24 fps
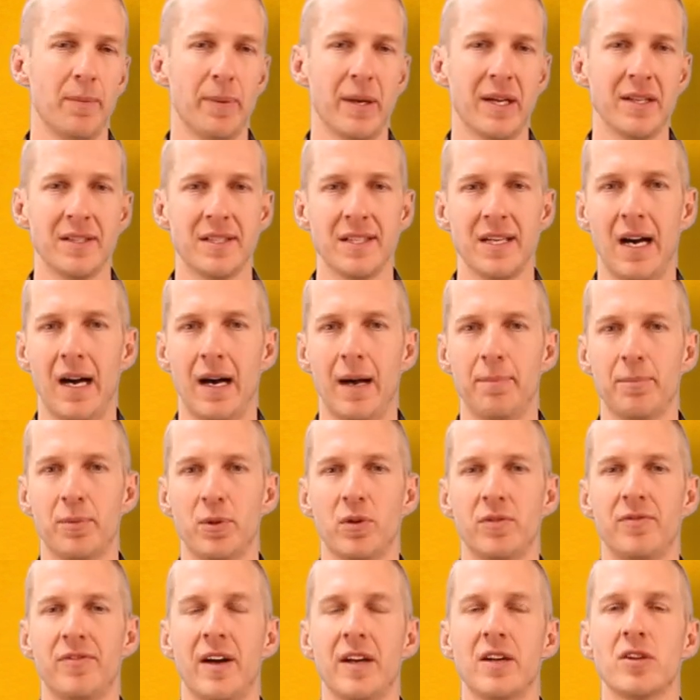Up on top,
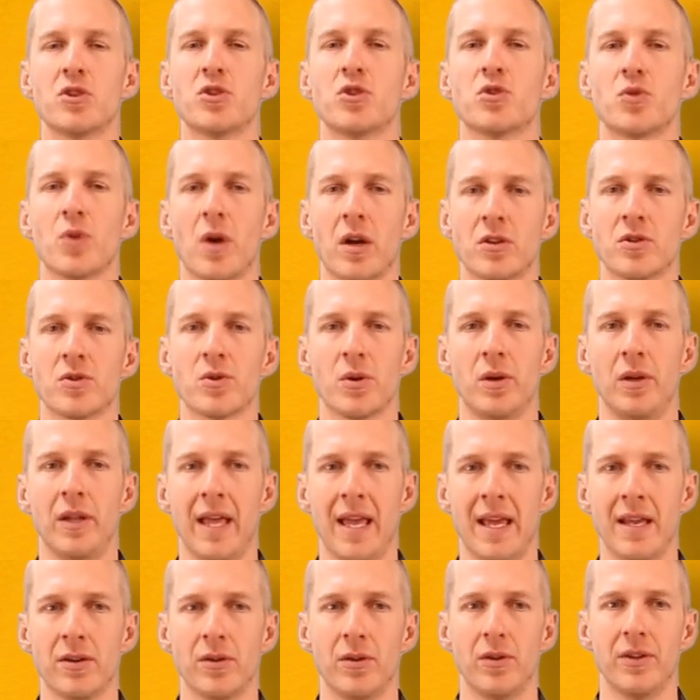you'll find a structural
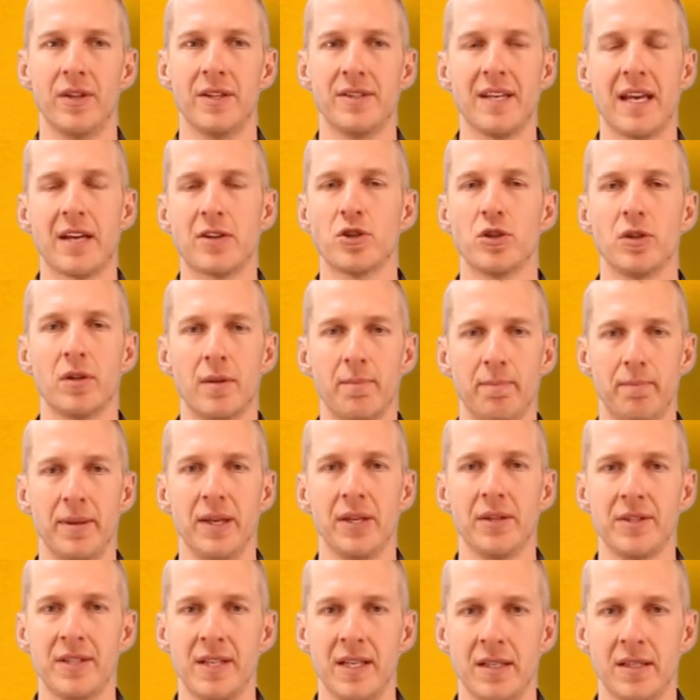handle that's actually
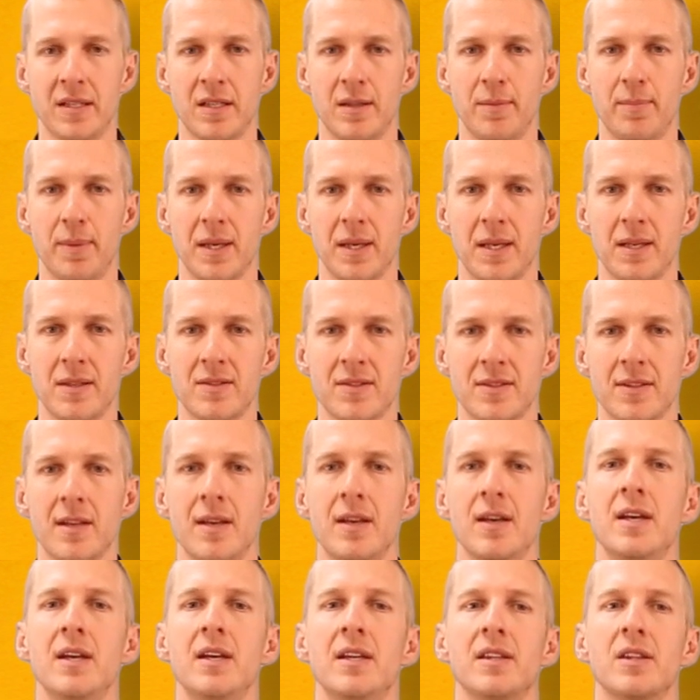built into the piece
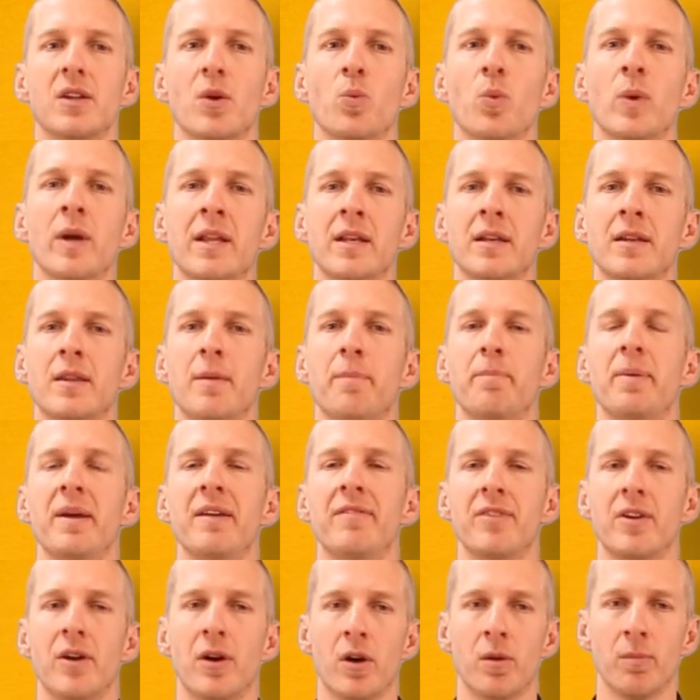that when the
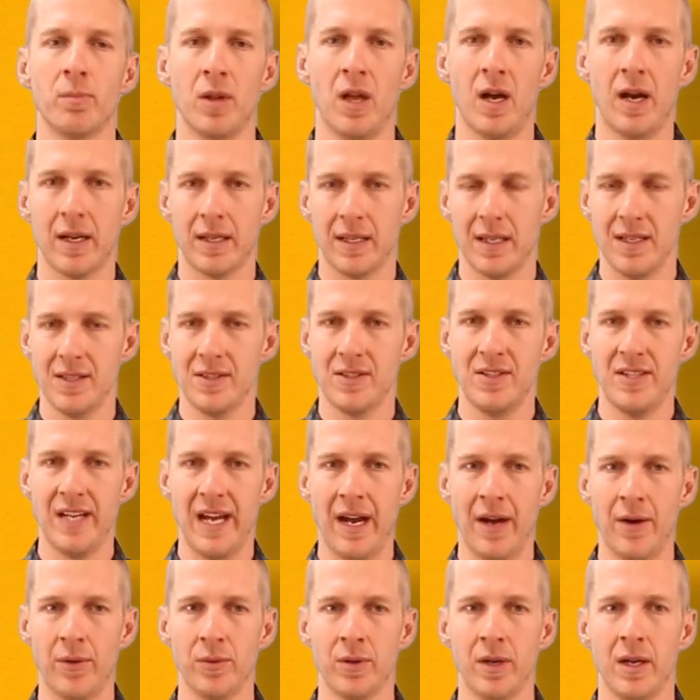pivot arm lock is
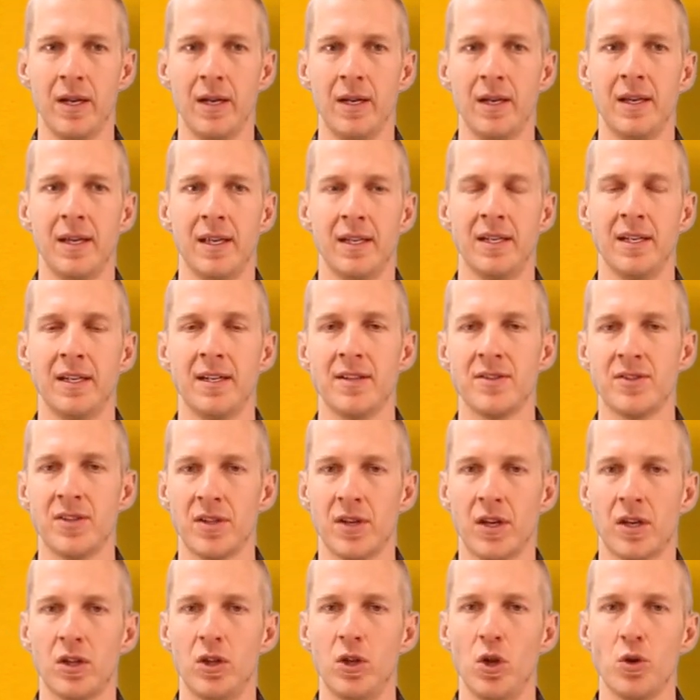down and it is in
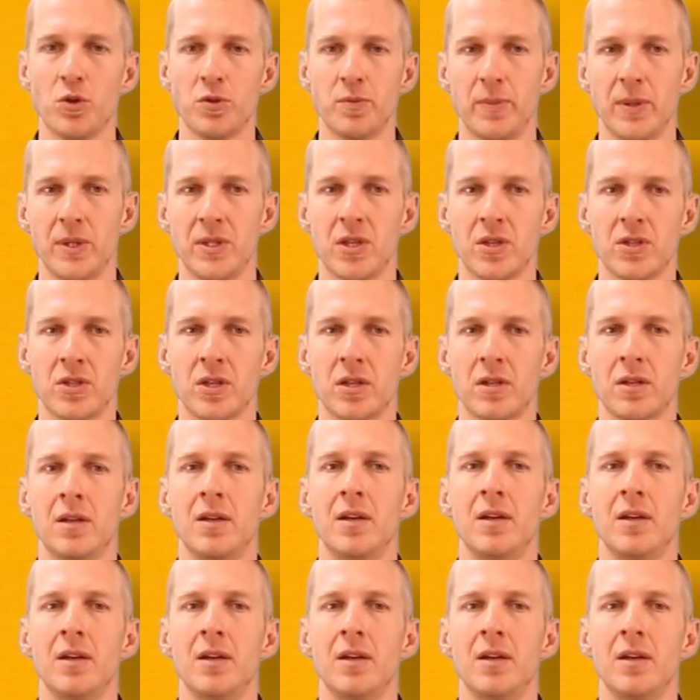a closed position,